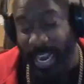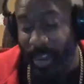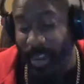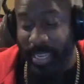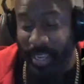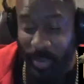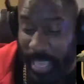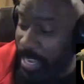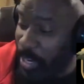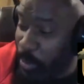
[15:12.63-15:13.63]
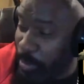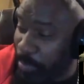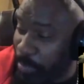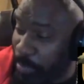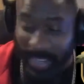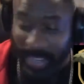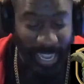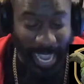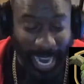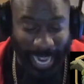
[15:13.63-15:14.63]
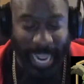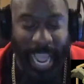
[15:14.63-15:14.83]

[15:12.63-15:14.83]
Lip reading: I'm like, okay, Lord Bart. And